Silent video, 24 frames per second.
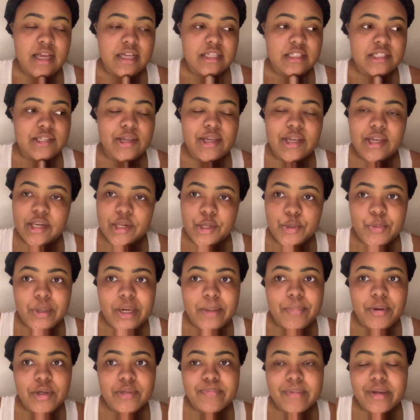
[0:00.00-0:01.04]
so you can know when
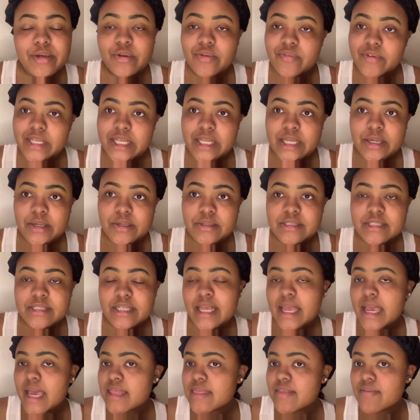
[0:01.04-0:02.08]
I post my new videos
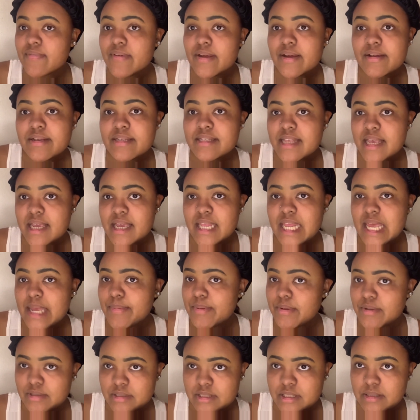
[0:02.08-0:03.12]
at the very second I
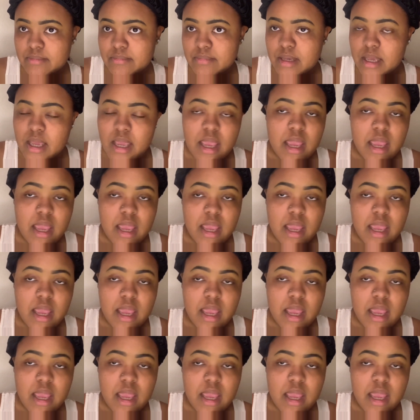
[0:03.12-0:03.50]
post them.